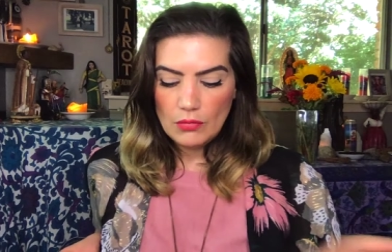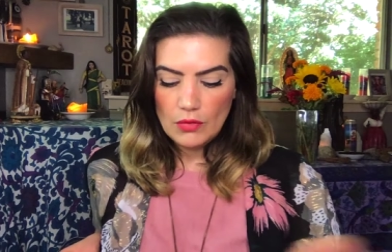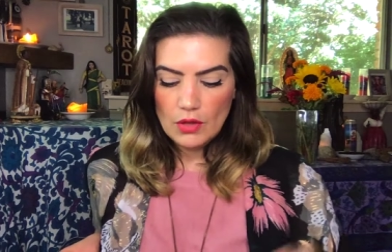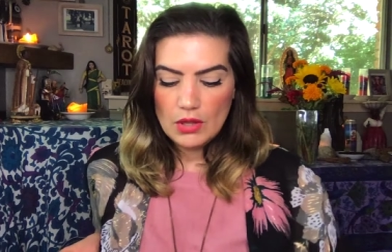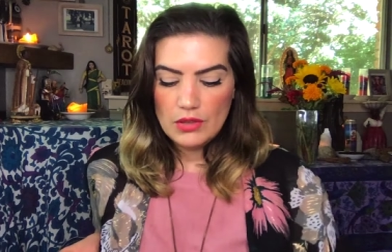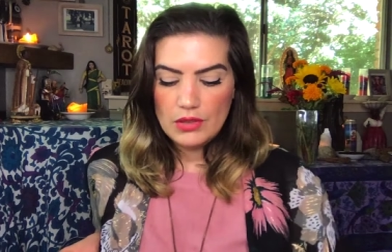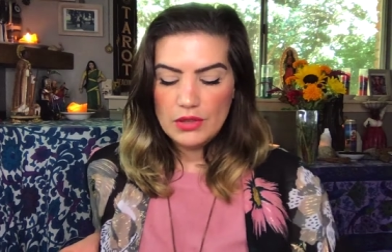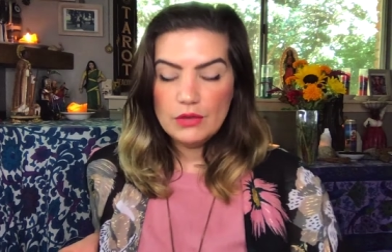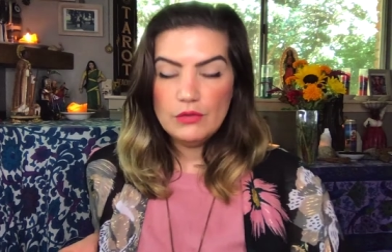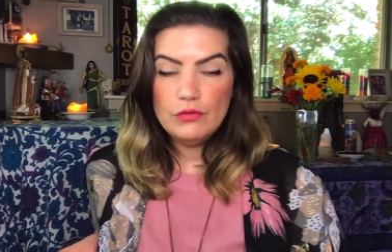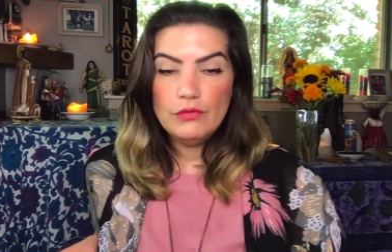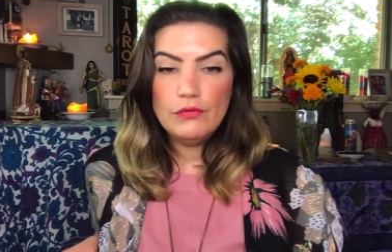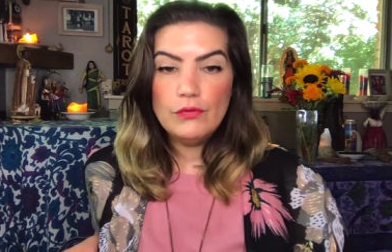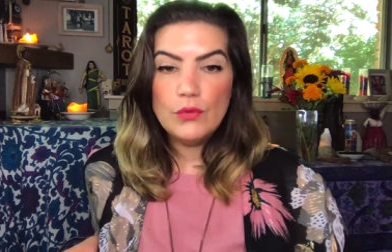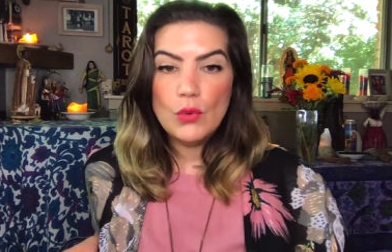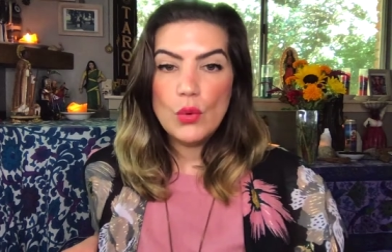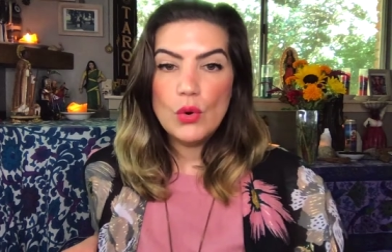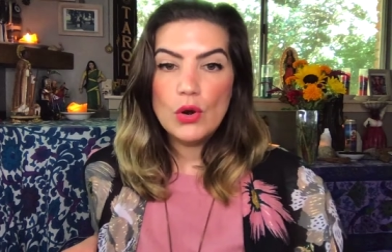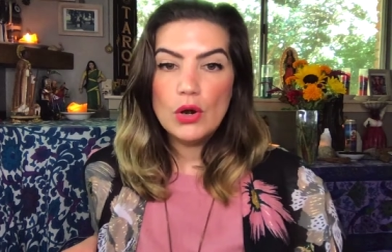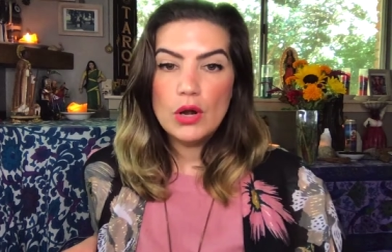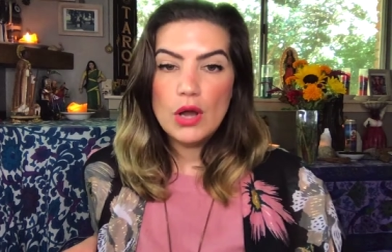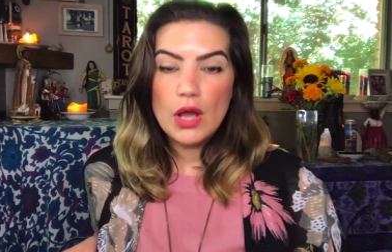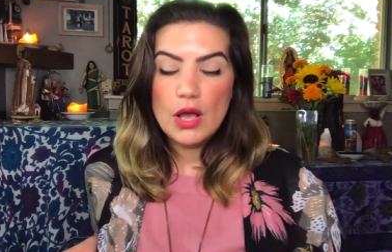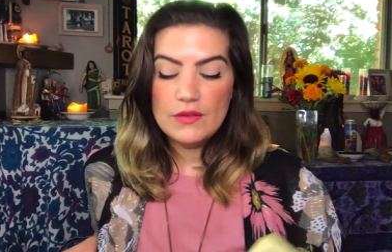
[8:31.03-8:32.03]
The
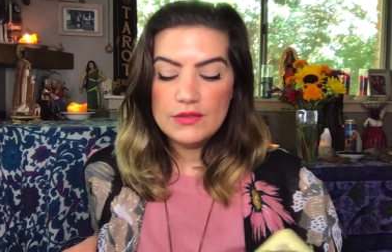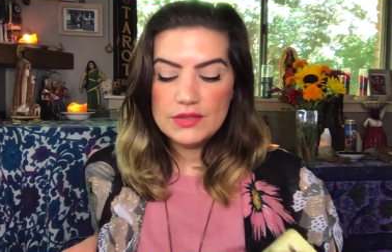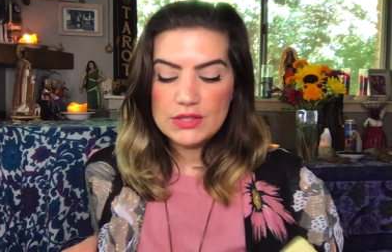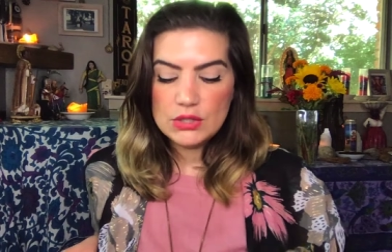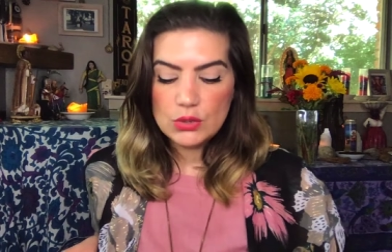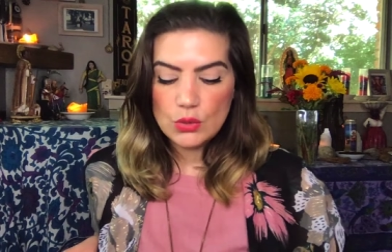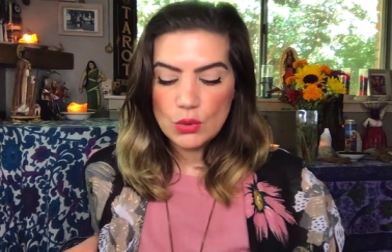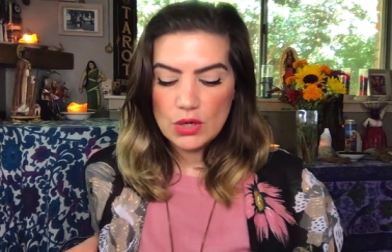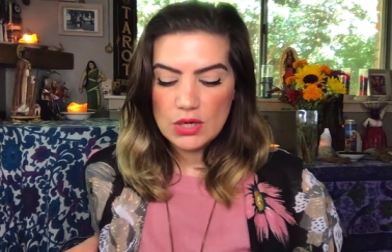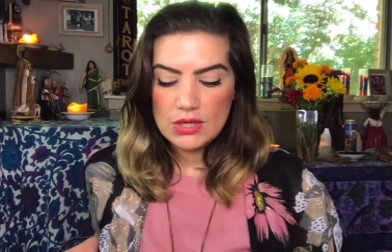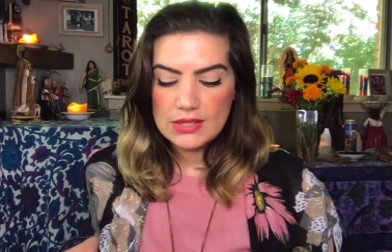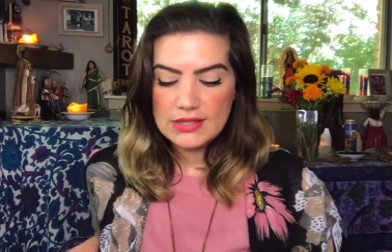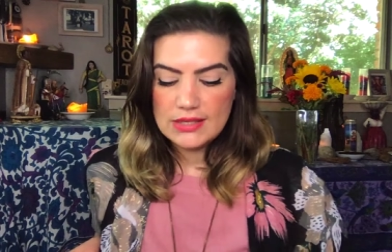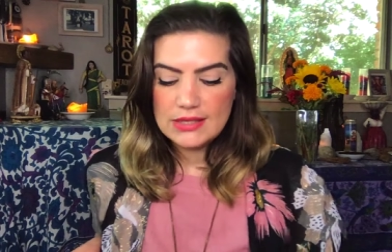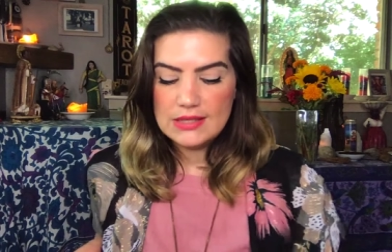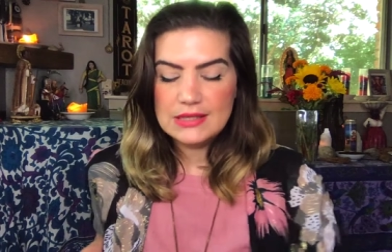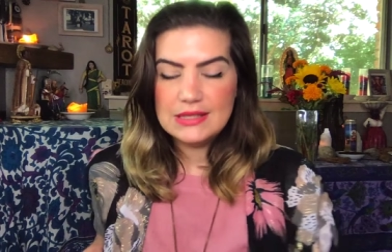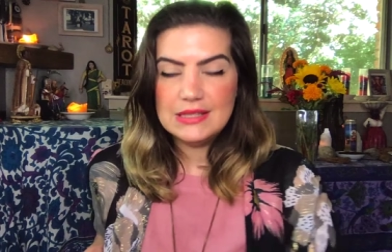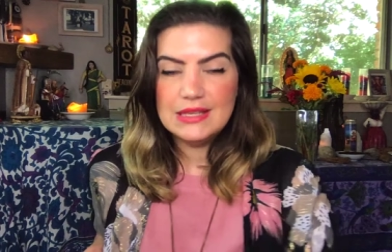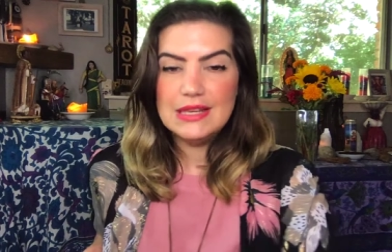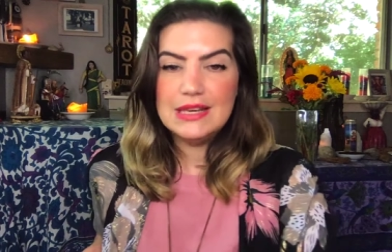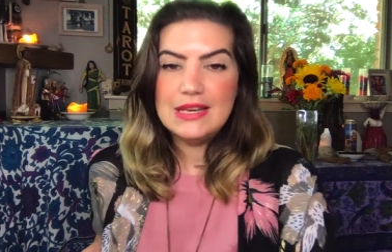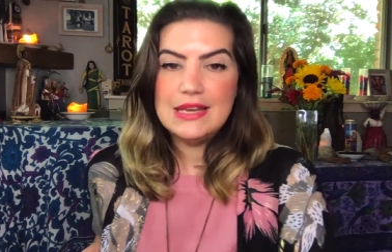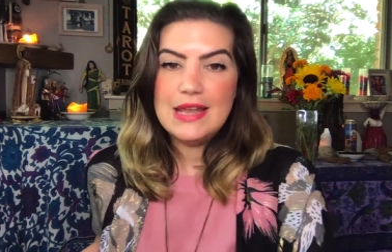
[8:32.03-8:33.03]
Four of Swords is
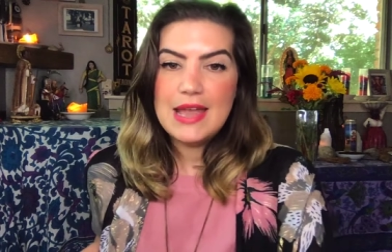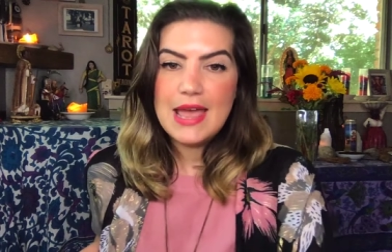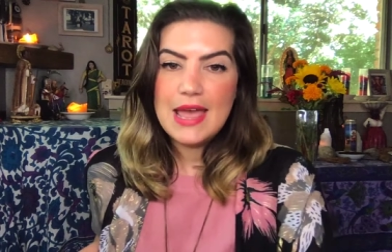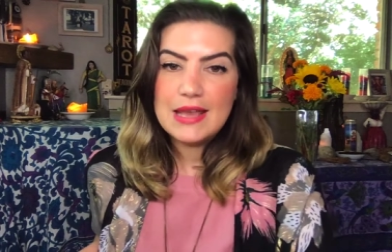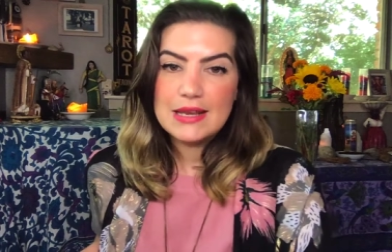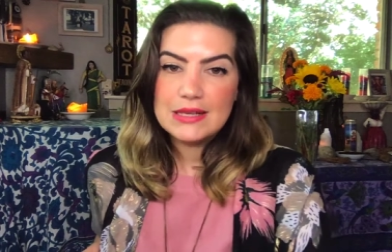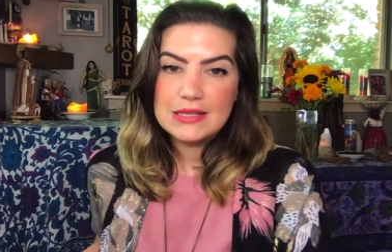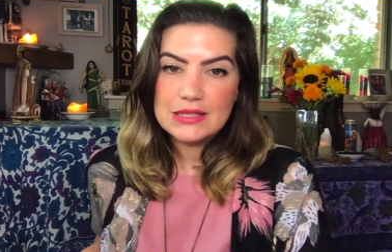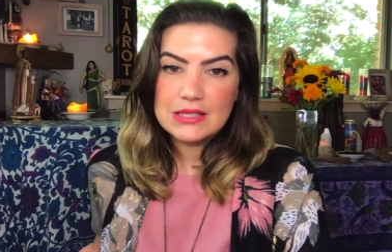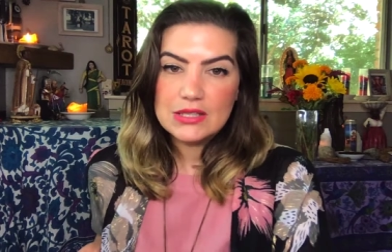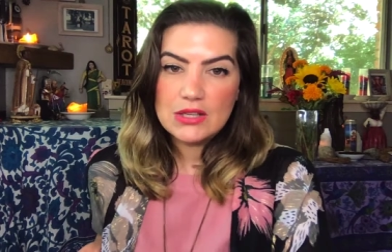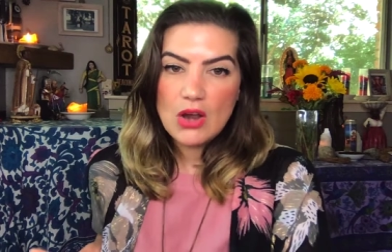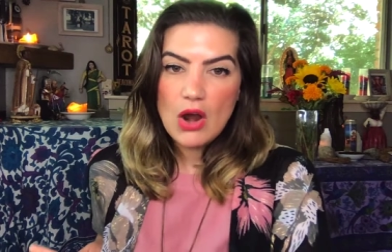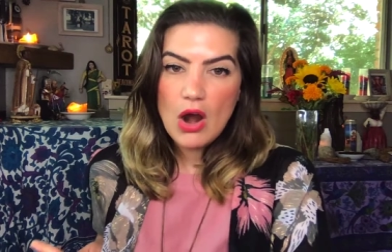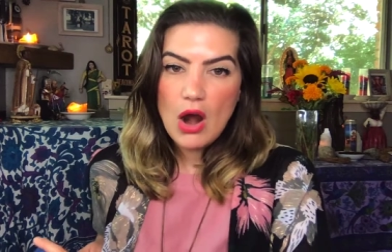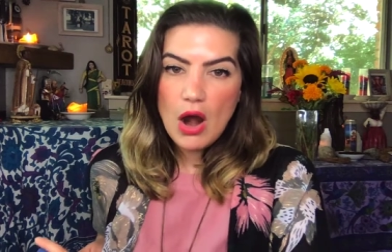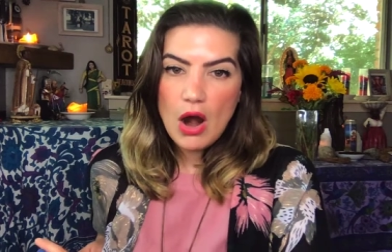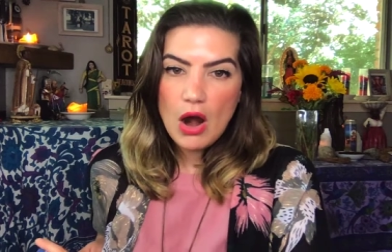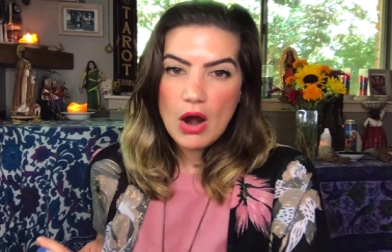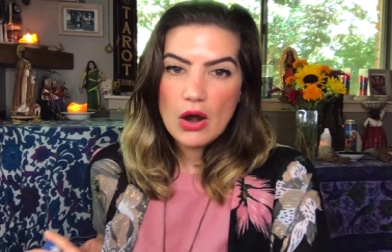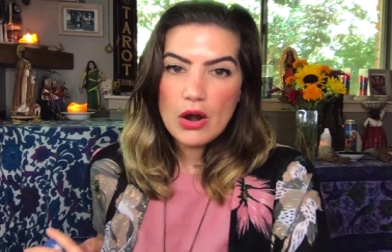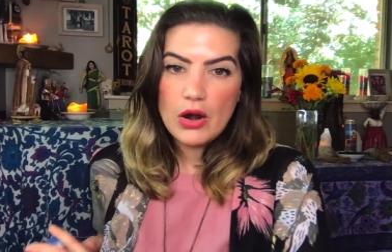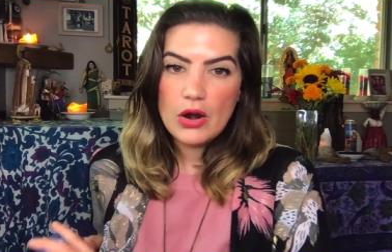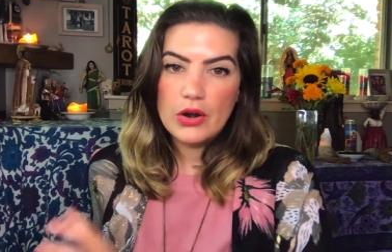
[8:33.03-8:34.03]
the next
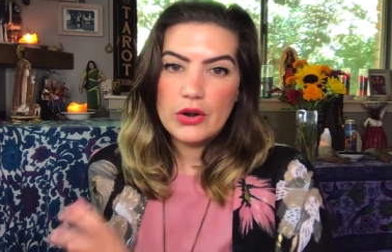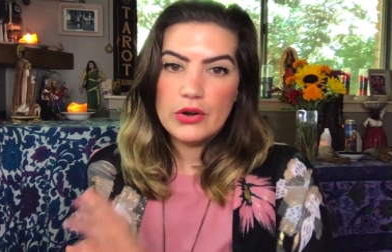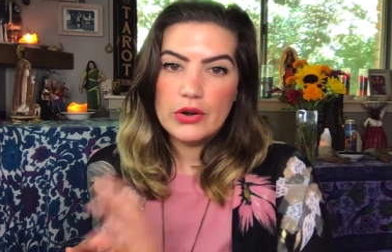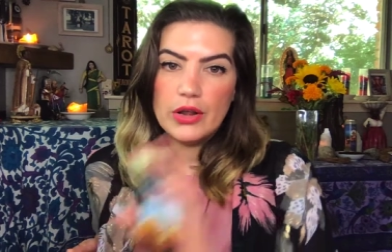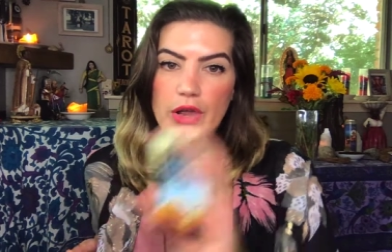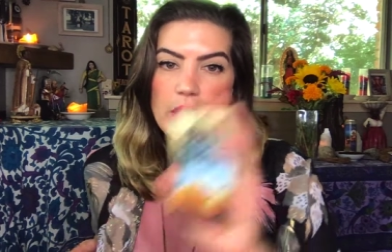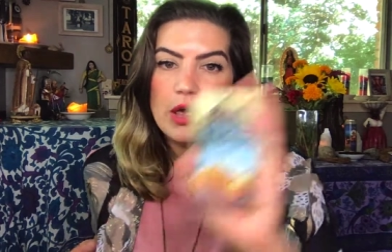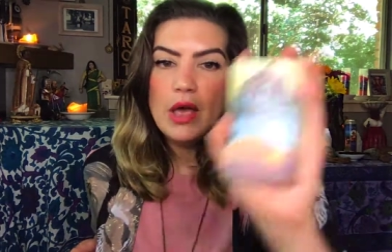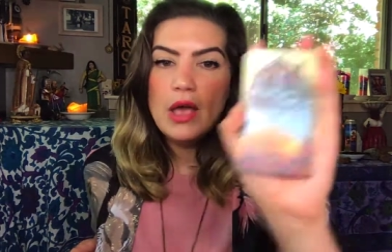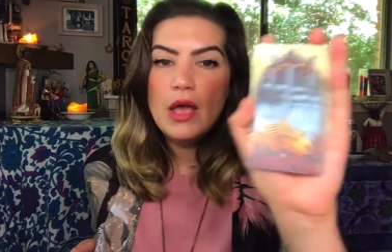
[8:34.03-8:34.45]
card.